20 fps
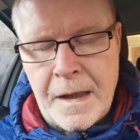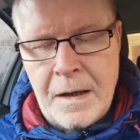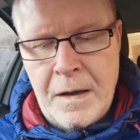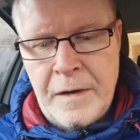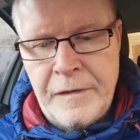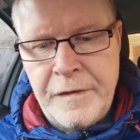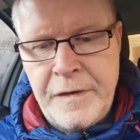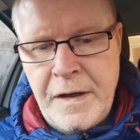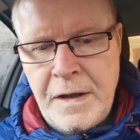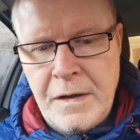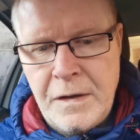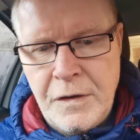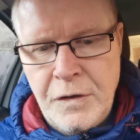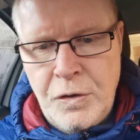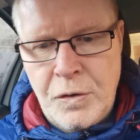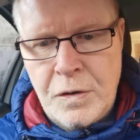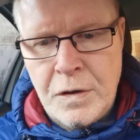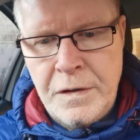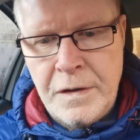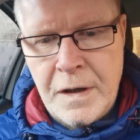I think
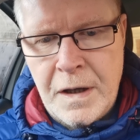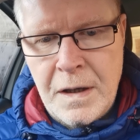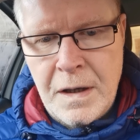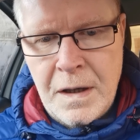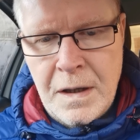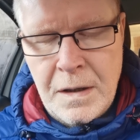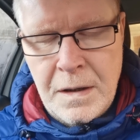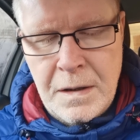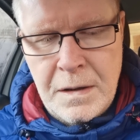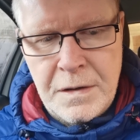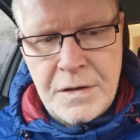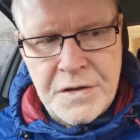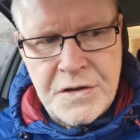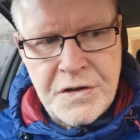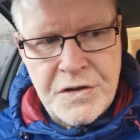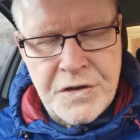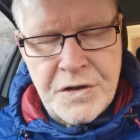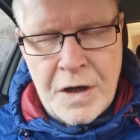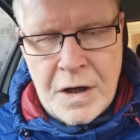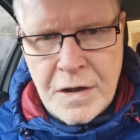you can
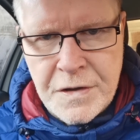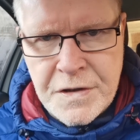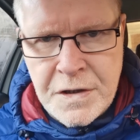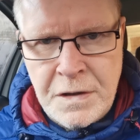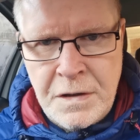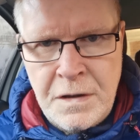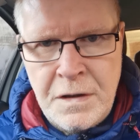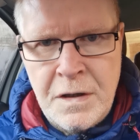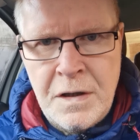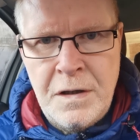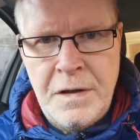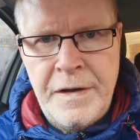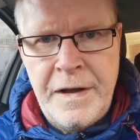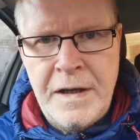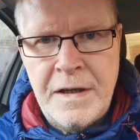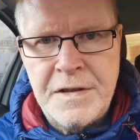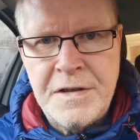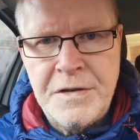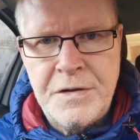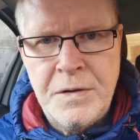start to learn
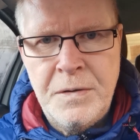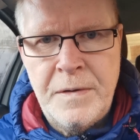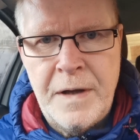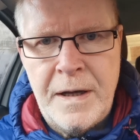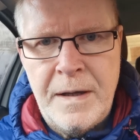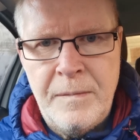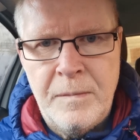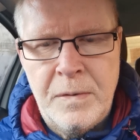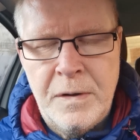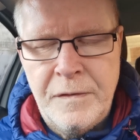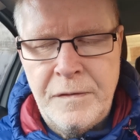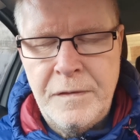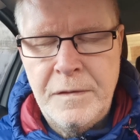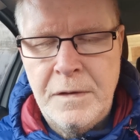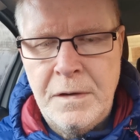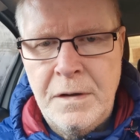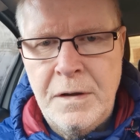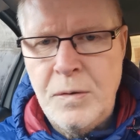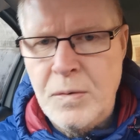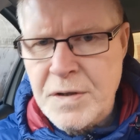how to do that with
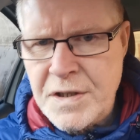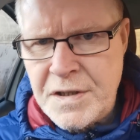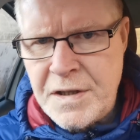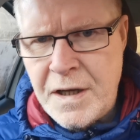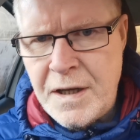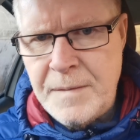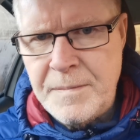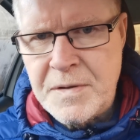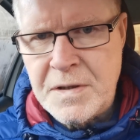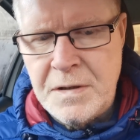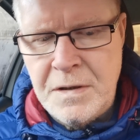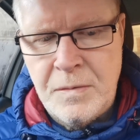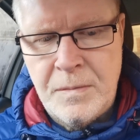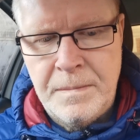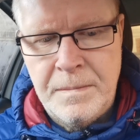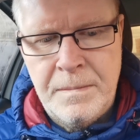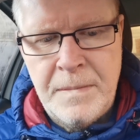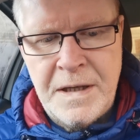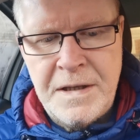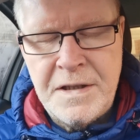little steps
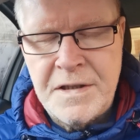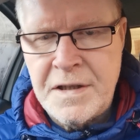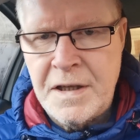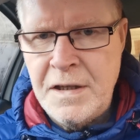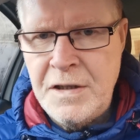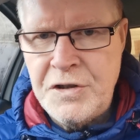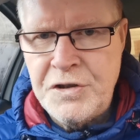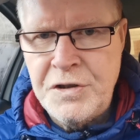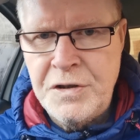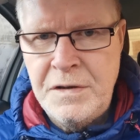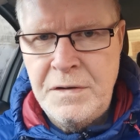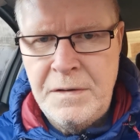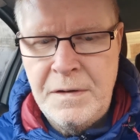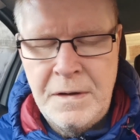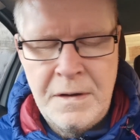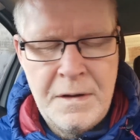meditation,